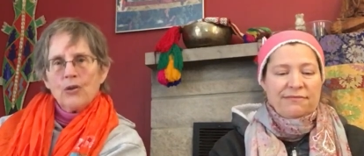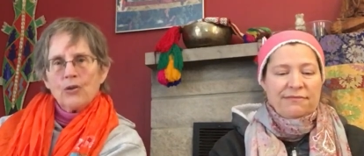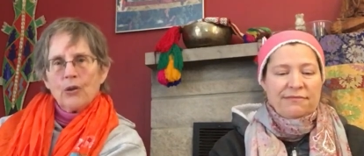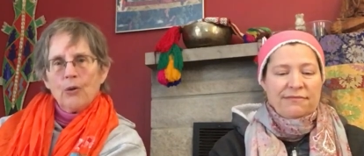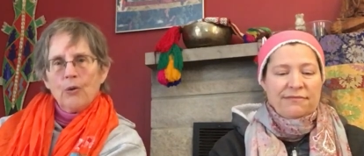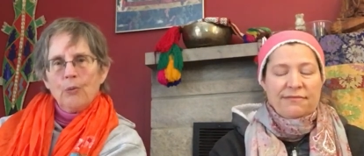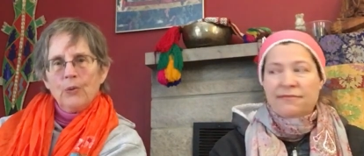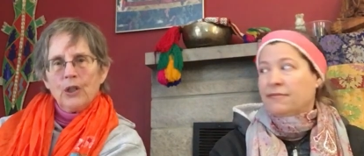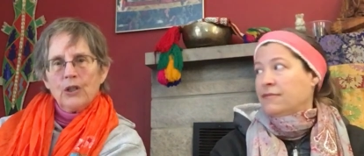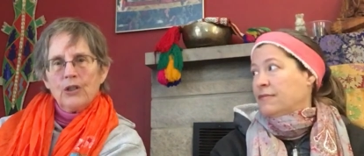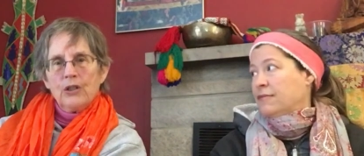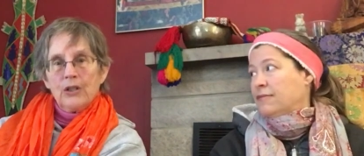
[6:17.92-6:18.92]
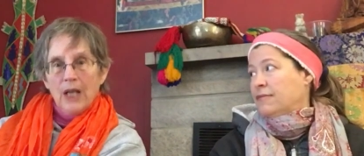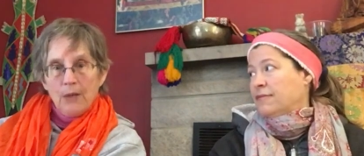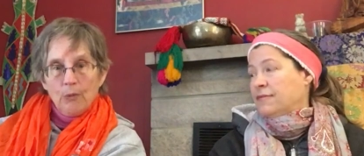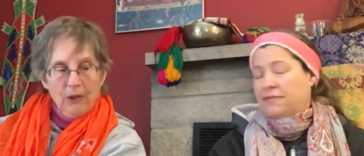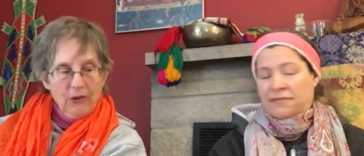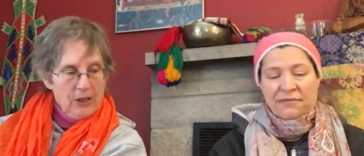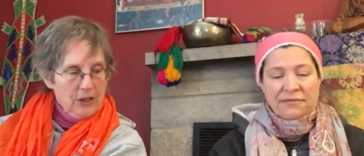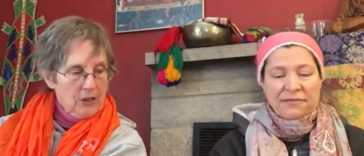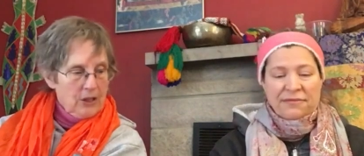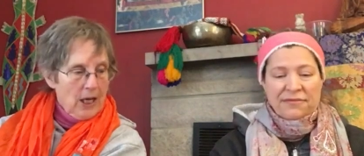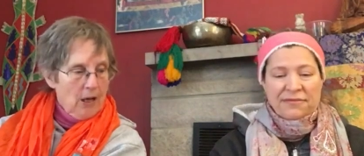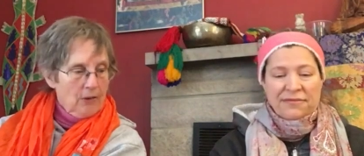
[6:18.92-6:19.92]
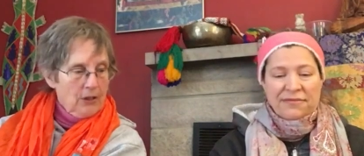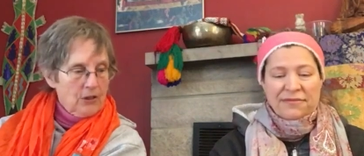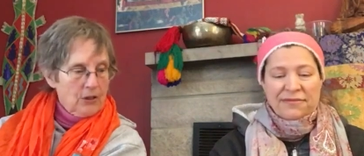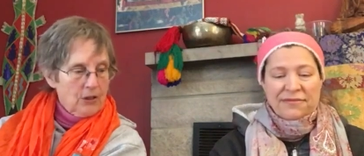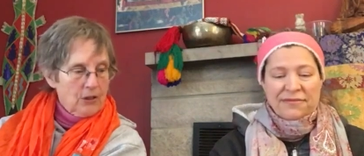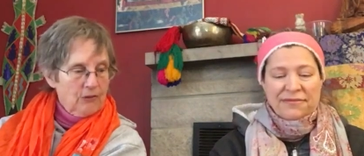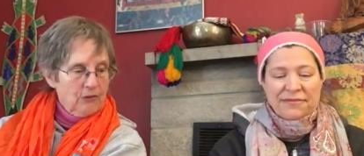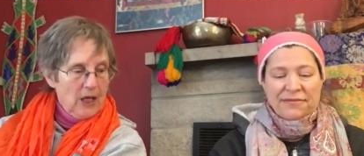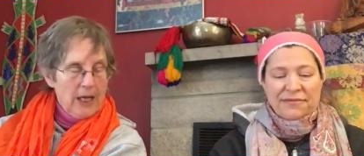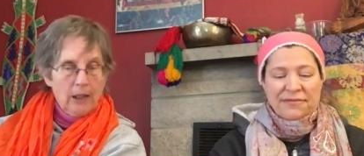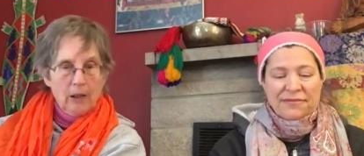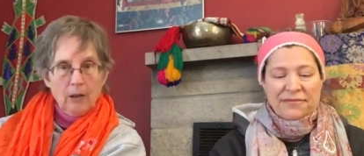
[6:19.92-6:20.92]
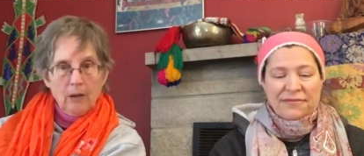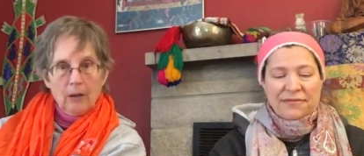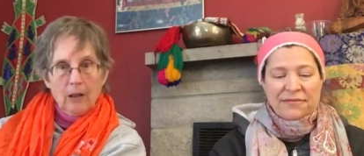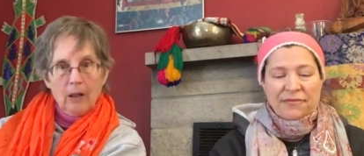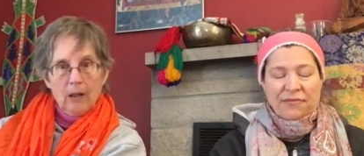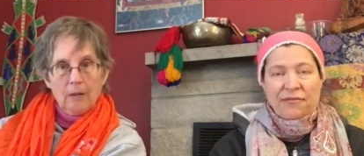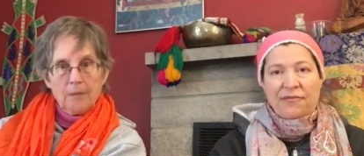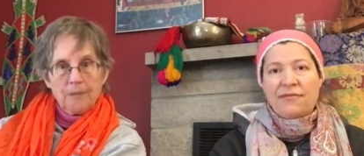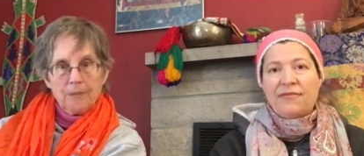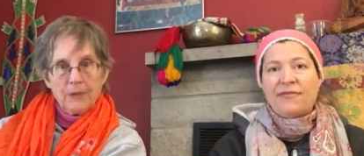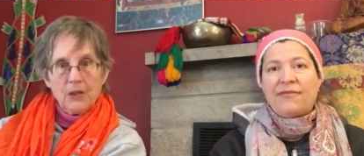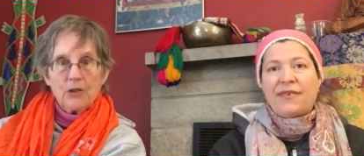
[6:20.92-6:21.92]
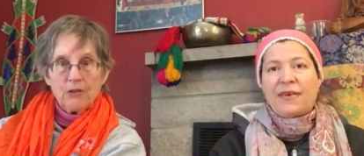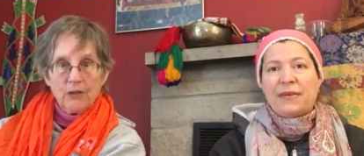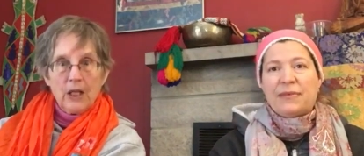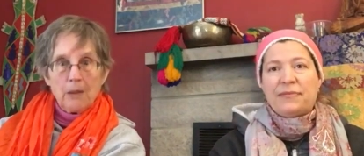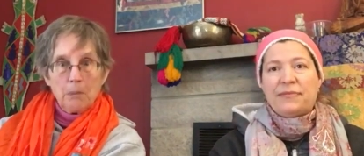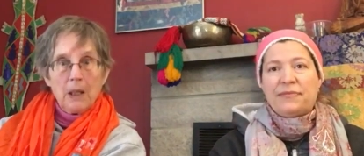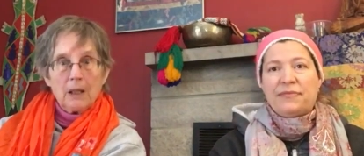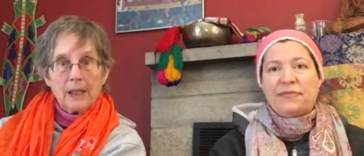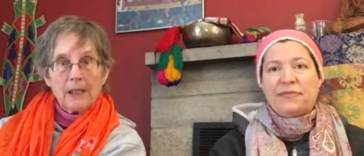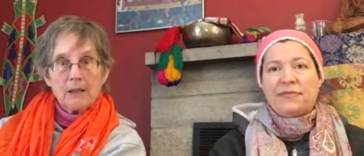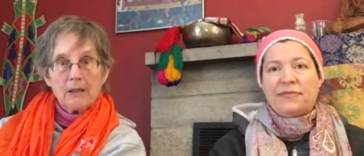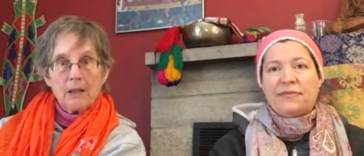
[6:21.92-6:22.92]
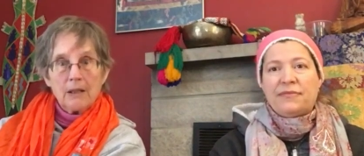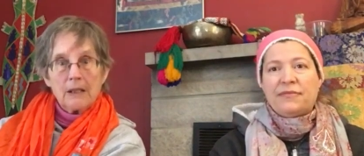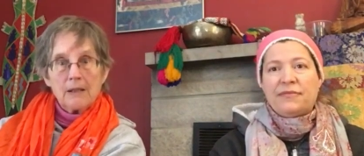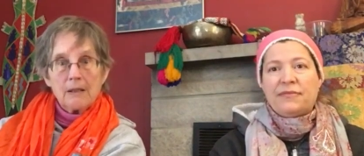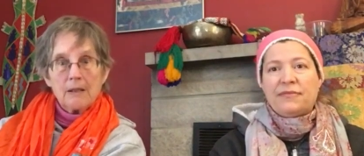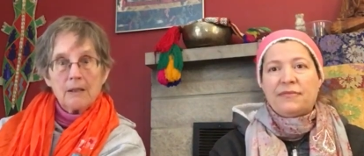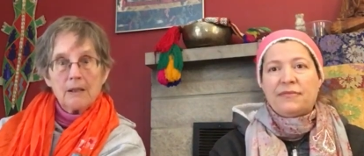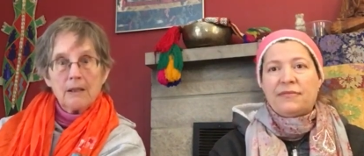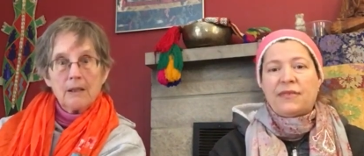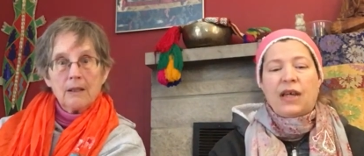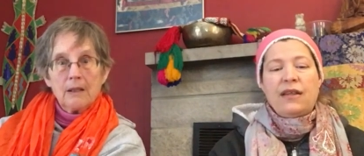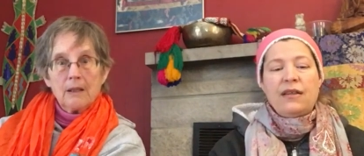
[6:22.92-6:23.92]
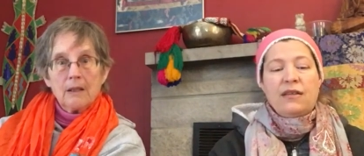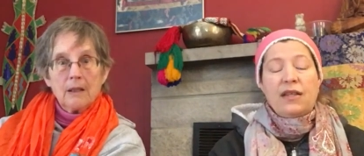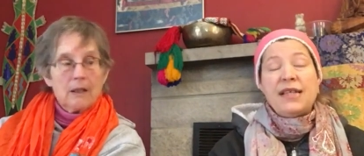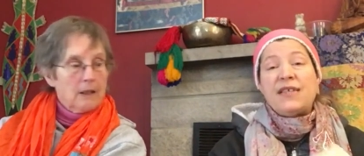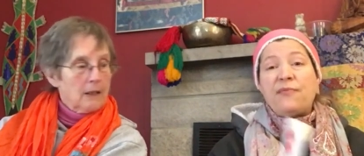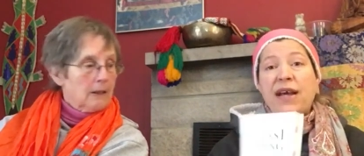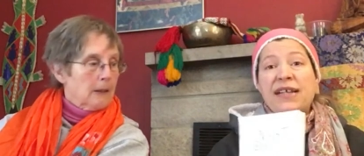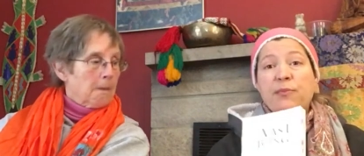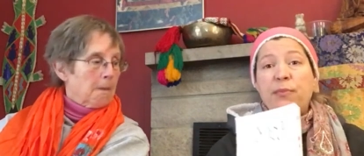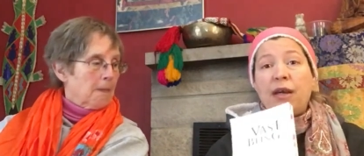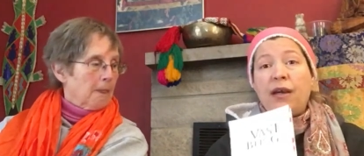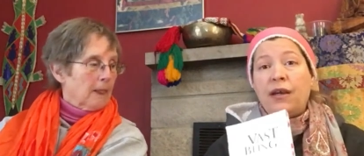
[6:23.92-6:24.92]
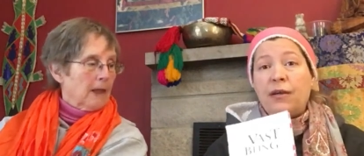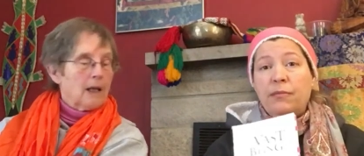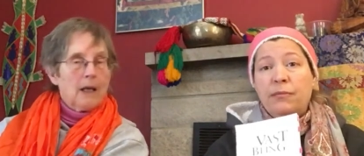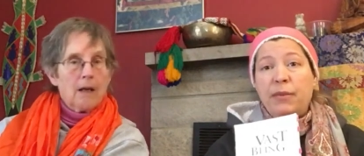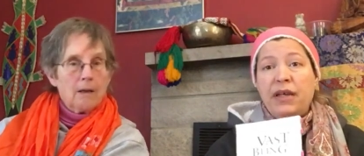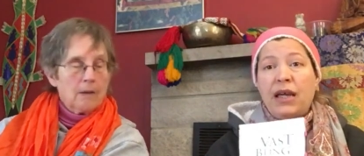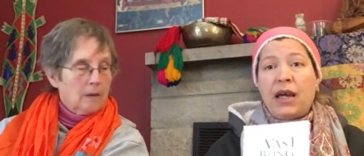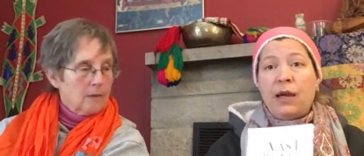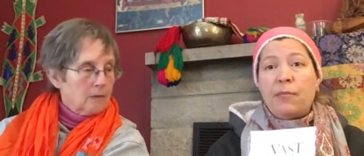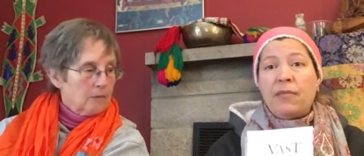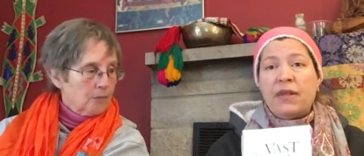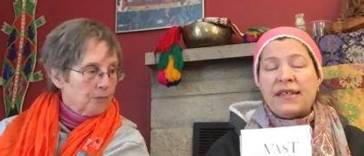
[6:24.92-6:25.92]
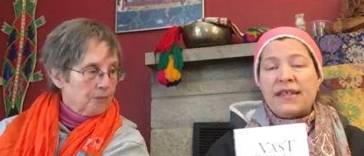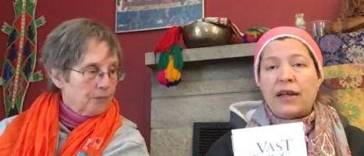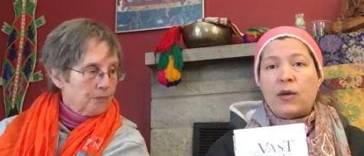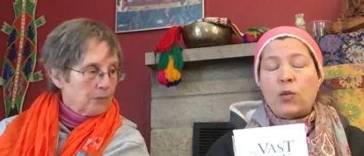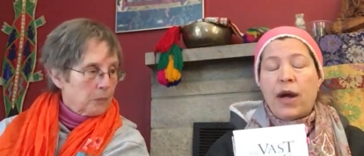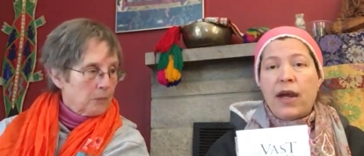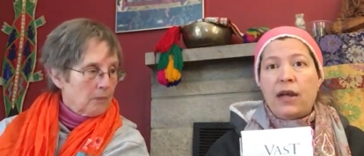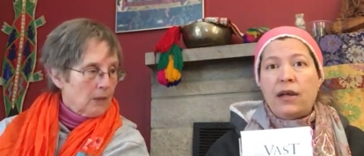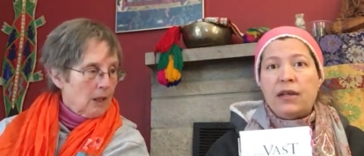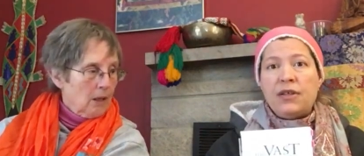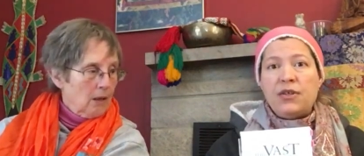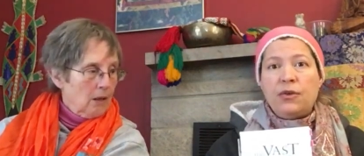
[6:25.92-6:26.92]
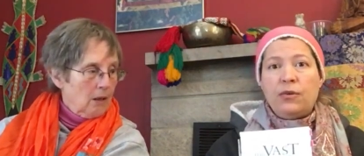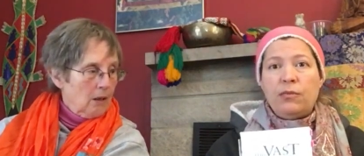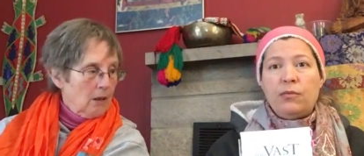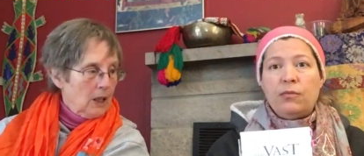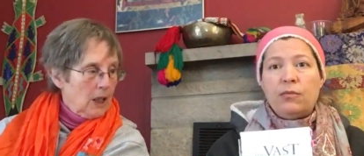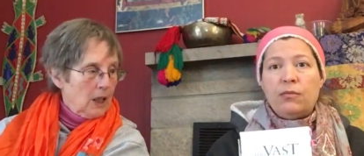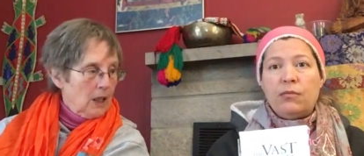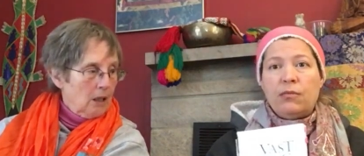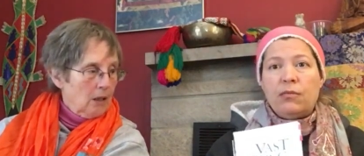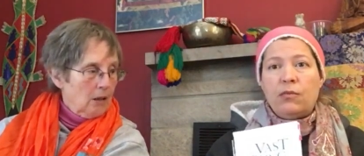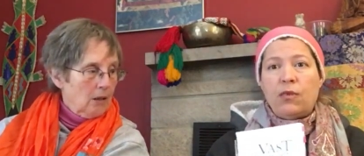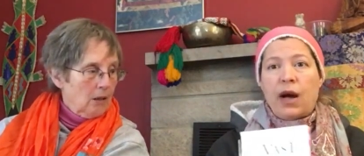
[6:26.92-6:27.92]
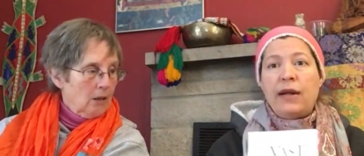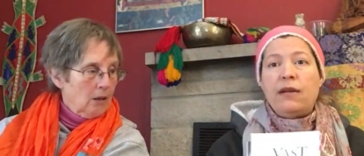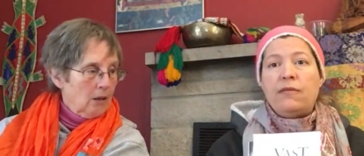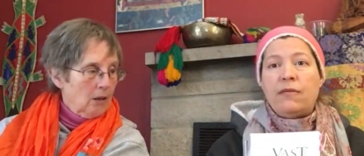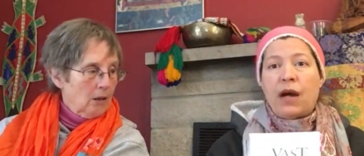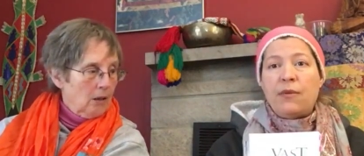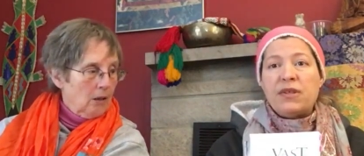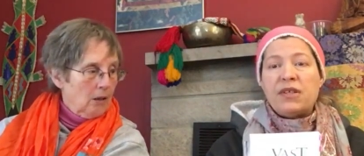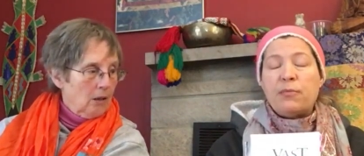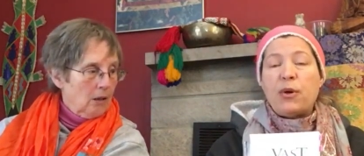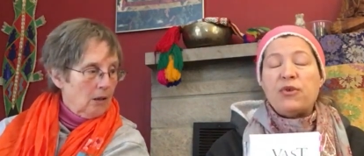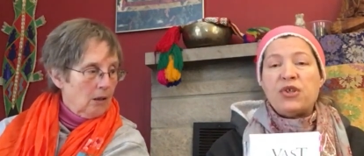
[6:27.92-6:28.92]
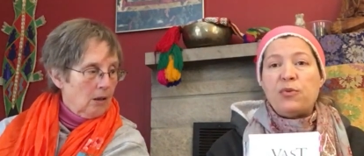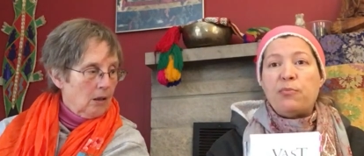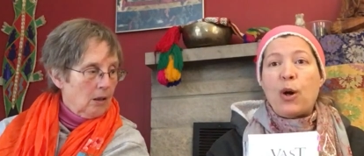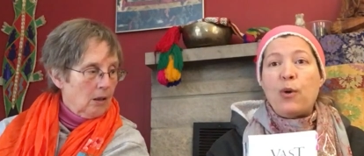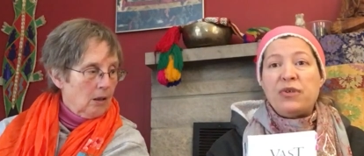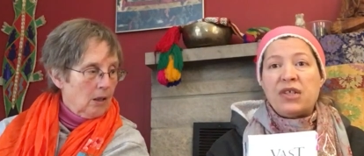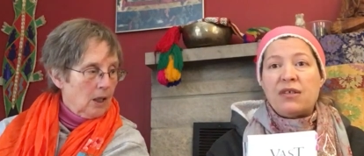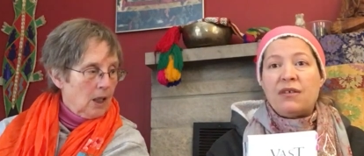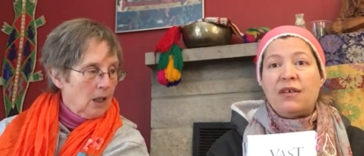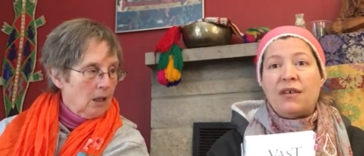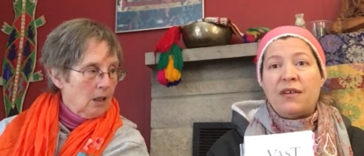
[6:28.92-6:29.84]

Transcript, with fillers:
Speaker 1: so we're done with this now. This is the final. Um, this is the final podcast on this.
Speaker 2: And this Vast Being yeah. became the segue into. I I was supposed to post